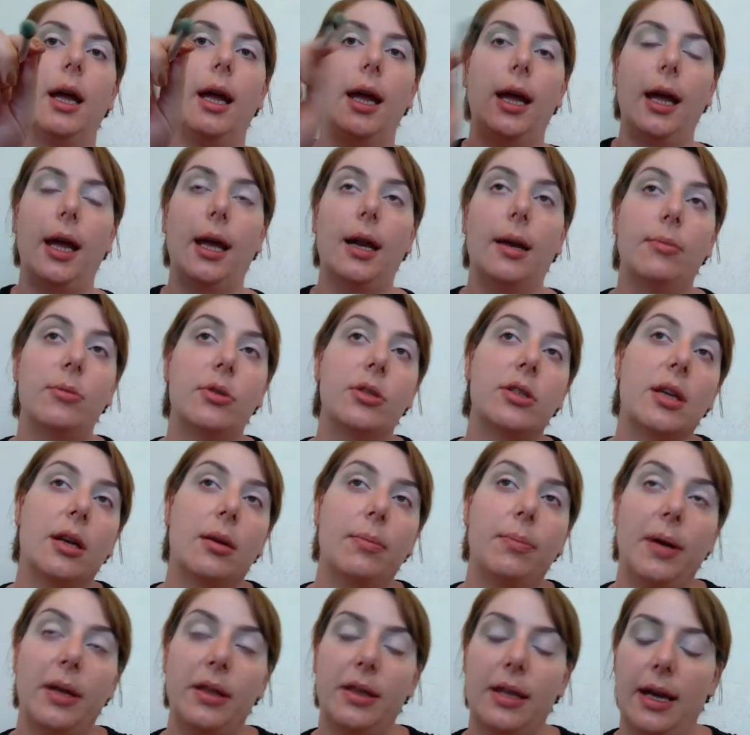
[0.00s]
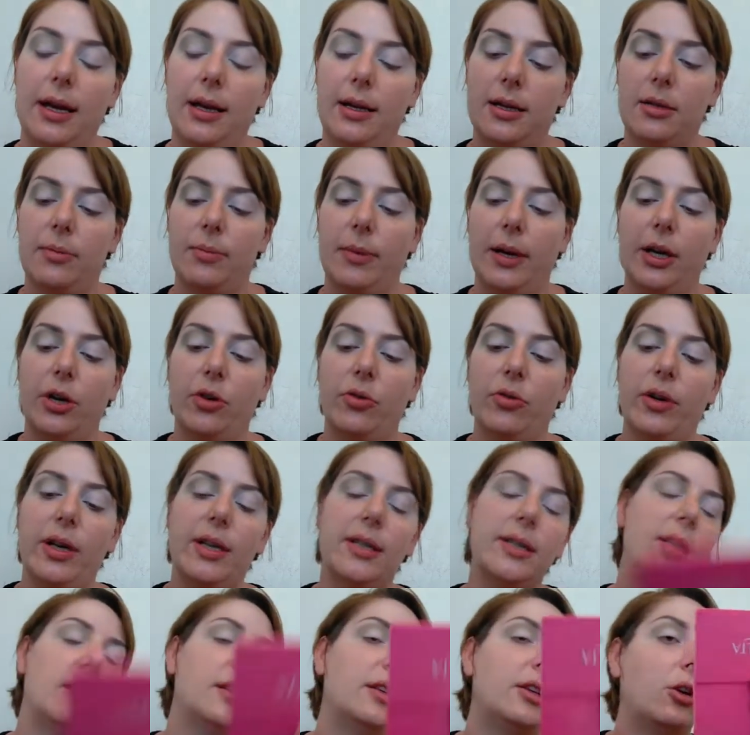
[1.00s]
and I'm just gonna put that into my
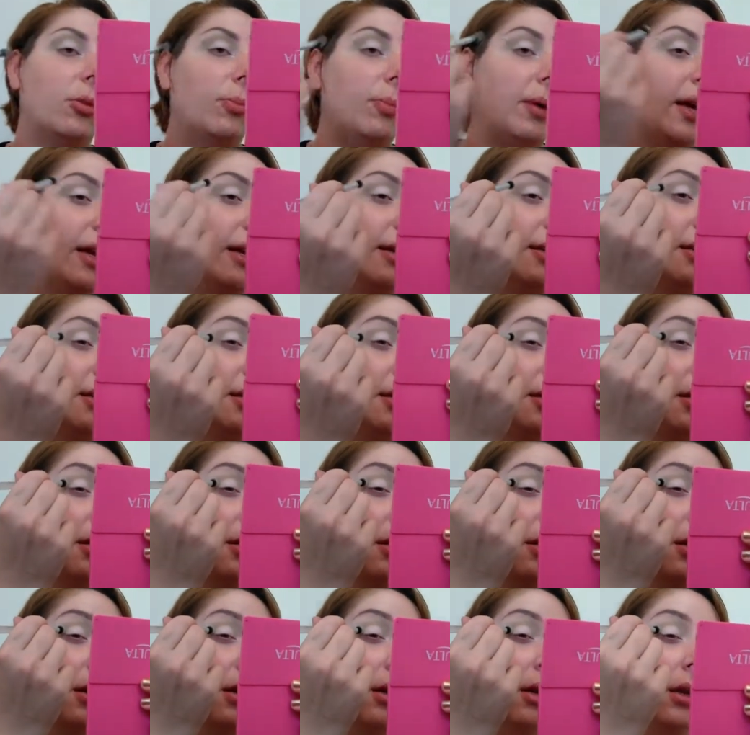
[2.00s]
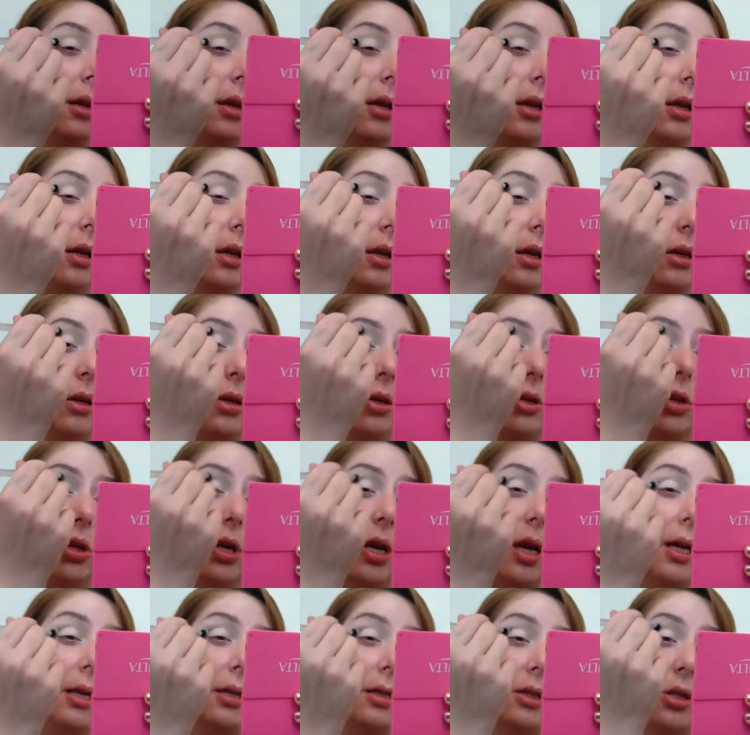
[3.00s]
crease a little bit
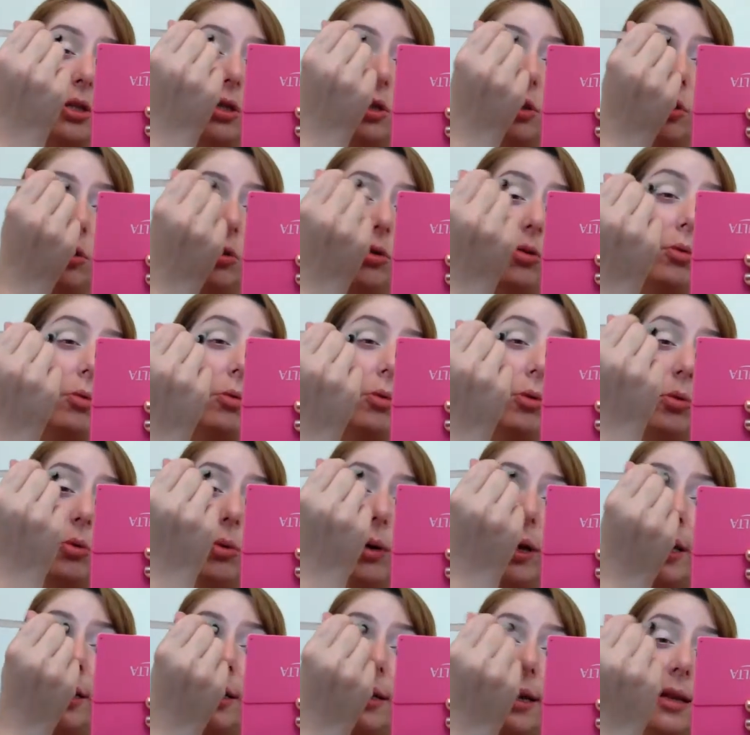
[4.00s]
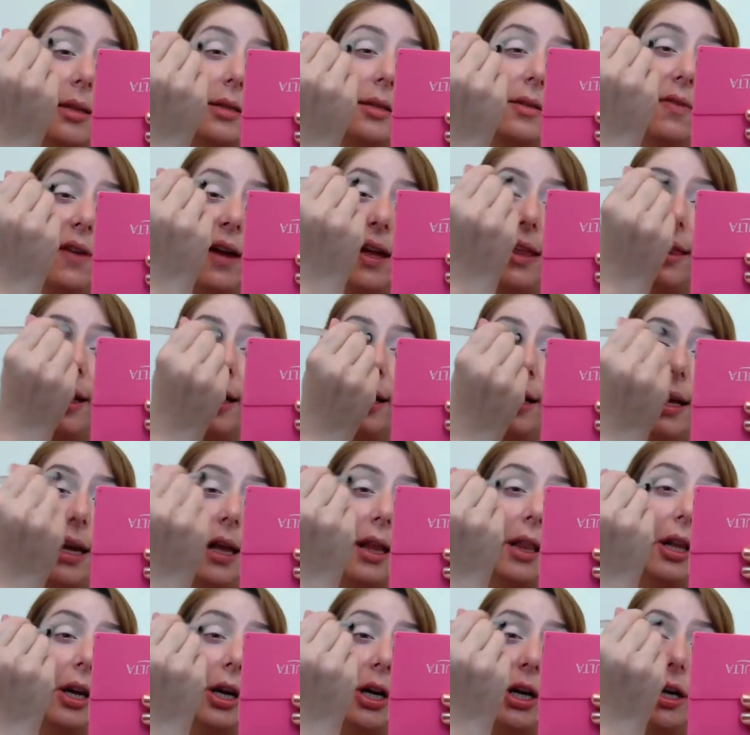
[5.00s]
just to intensify that
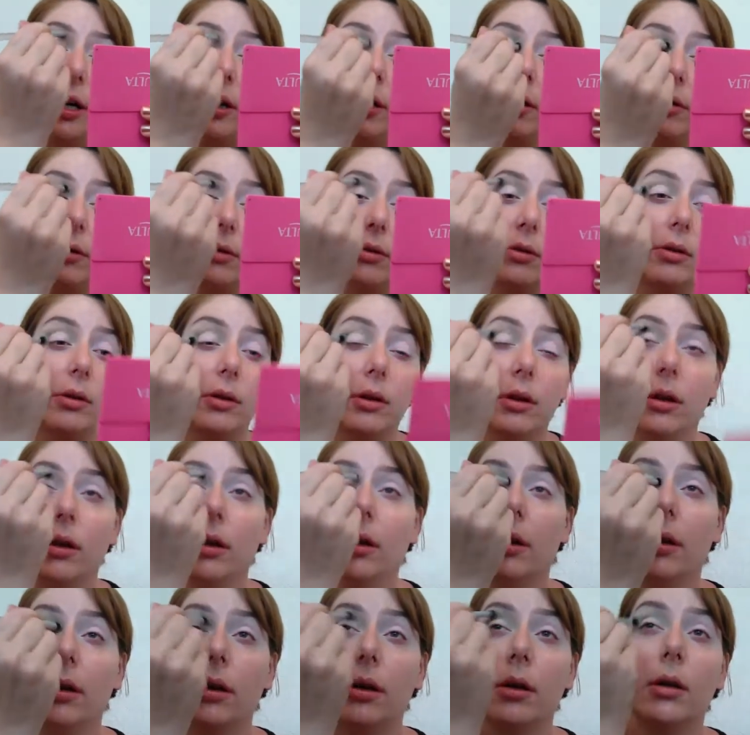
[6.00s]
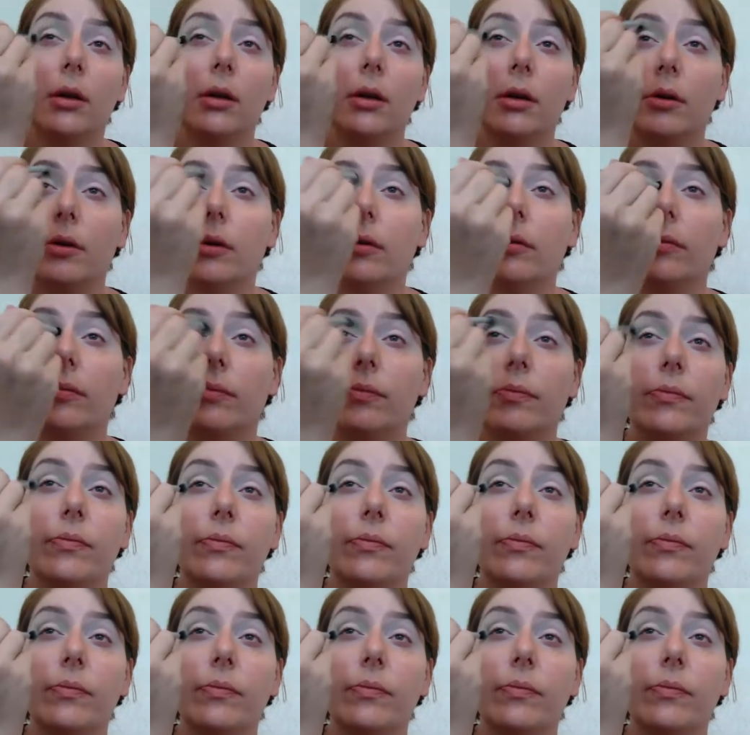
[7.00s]
color. I'm